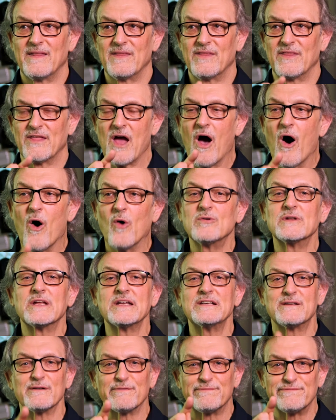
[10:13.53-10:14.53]
The
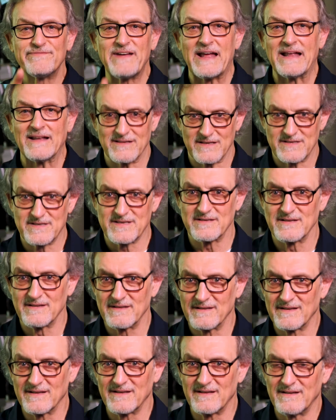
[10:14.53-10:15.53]
only defense,
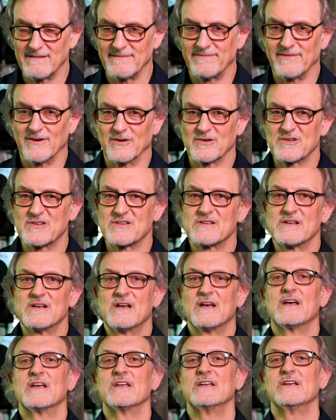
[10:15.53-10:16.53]
folks,
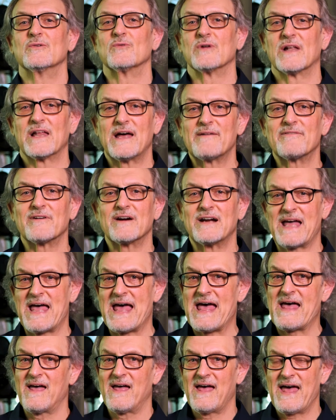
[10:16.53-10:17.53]
you will ever
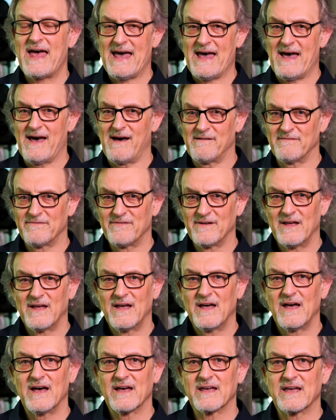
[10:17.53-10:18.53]
have
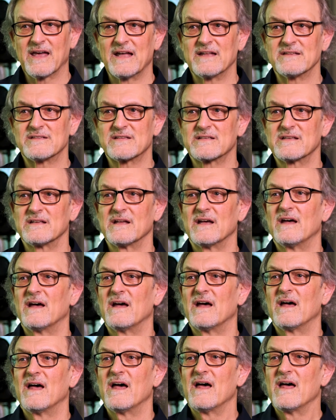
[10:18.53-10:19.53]
against
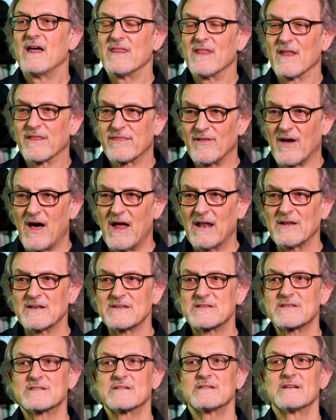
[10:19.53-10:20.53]
the
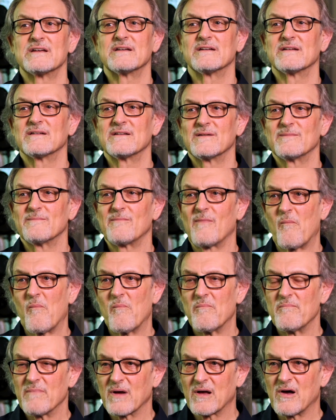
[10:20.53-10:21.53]
thoughtless,
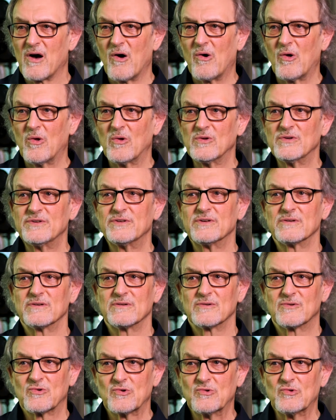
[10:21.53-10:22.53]
cold,
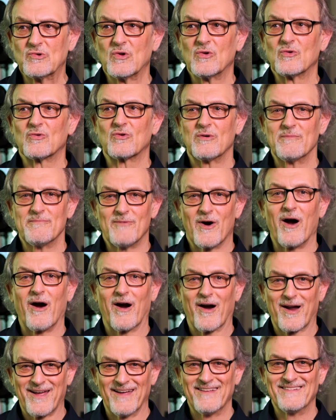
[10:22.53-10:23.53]
cruel
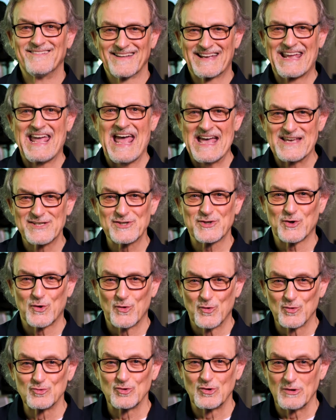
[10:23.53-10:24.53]
remark,
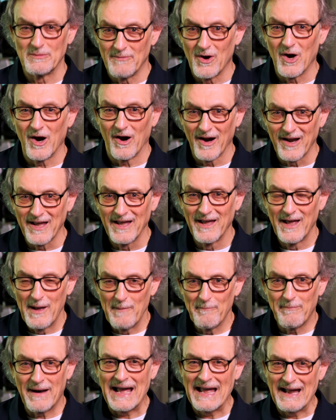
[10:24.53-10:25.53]
casual remark
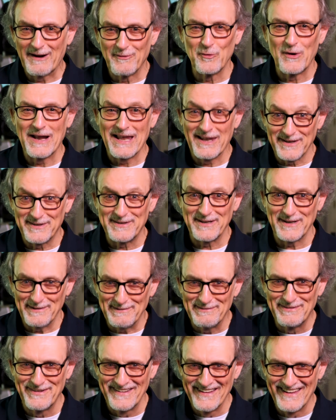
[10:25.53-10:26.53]
by a
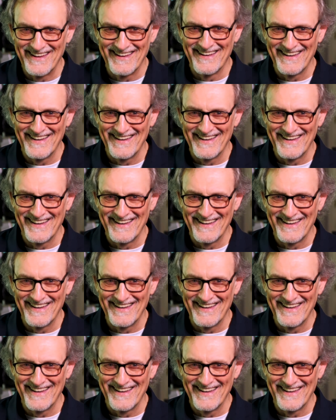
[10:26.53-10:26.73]
relative,